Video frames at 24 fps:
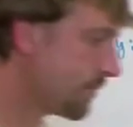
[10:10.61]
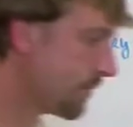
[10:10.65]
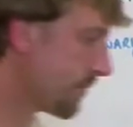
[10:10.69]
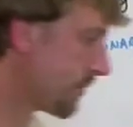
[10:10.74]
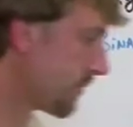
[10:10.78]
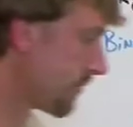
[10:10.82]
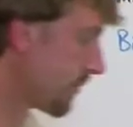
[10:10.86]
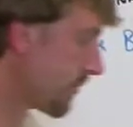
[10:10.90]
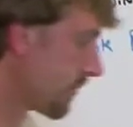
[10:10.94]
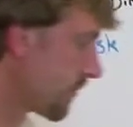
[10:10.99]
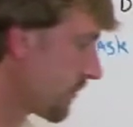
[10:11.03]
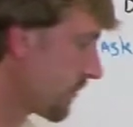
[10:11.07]

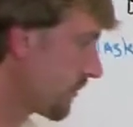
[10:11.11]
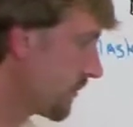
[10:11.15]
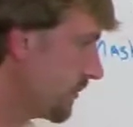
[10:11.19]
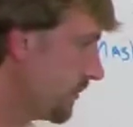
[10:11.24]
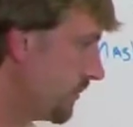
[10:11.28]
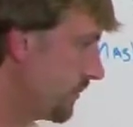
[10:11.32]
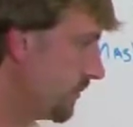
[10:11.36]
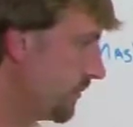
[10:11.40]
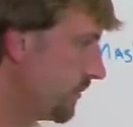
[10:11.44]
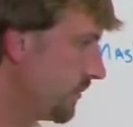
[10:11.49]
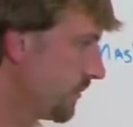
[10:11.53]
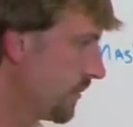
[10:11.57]

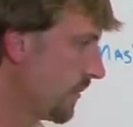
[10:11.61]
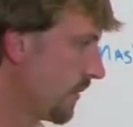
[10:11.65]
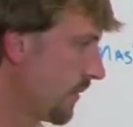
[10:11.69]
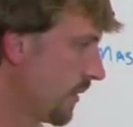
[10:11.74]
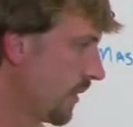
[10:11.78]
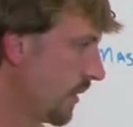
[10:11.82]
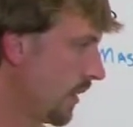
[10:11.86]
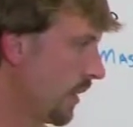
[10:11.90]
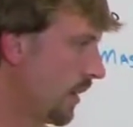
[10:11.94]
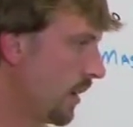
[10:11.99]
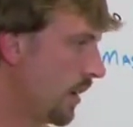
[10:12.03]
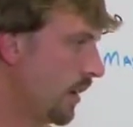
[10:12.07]

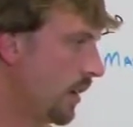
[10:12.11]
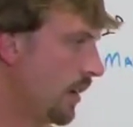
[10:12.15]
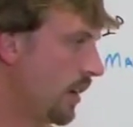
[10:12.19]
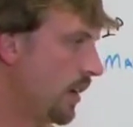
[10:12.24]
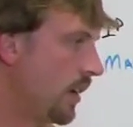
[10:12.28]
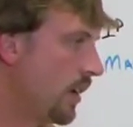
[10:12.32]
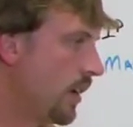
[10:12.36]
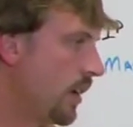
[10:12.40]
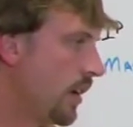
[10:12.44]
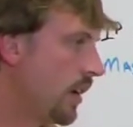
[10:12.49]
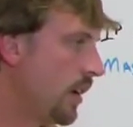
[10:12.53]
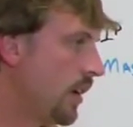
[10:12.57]
Nobody speaks.